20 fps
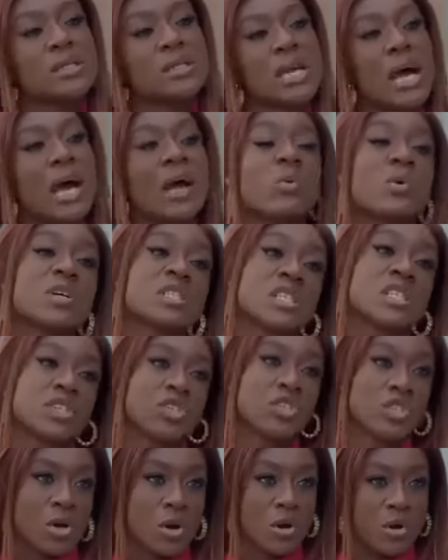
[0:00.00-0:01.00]
Sir, I want
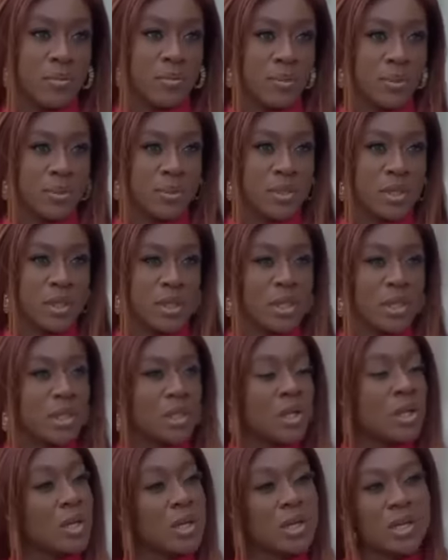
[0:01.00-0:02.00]
a job.
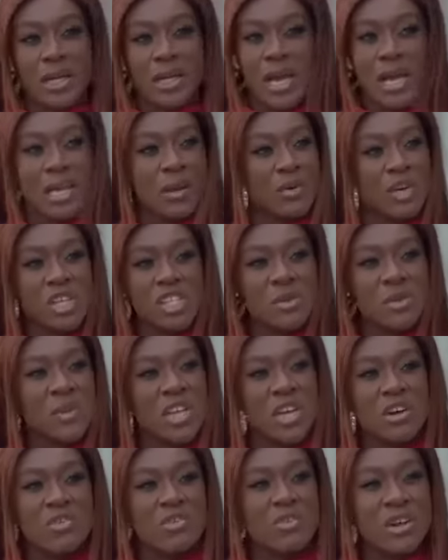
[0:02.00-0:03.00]
Look, I am going to
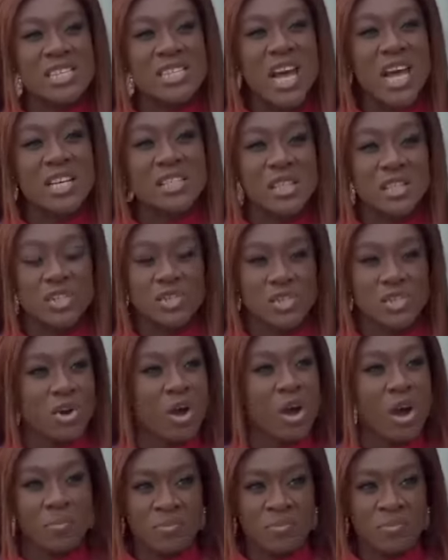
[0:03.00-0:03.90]
be a great asset to your